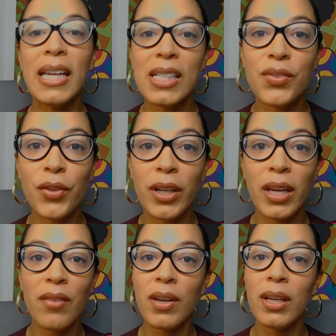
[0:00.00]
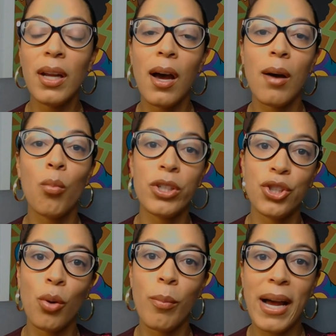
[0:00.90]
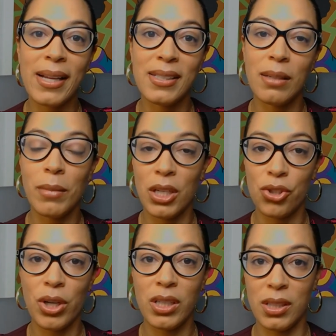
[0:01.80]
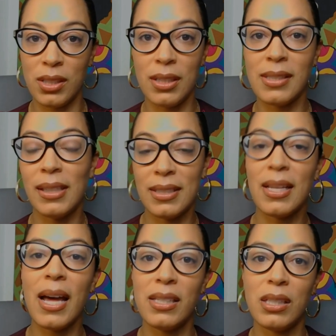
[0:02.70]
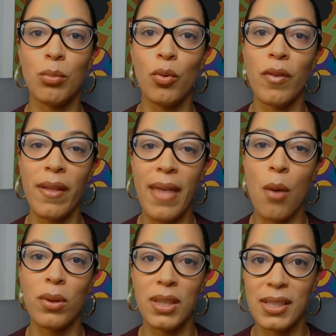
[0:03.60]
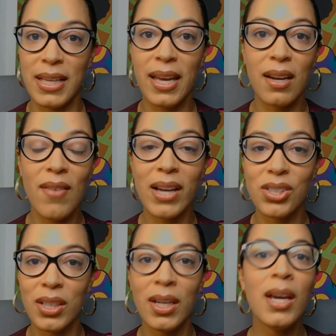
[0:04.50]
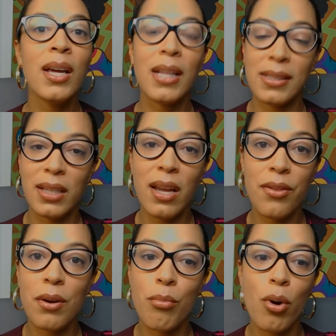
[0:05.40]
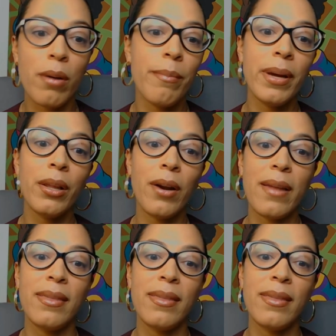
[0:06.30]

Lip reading: is forgiven when Joe Biden's administration just decides to move on that with executive action, that's another important pillar.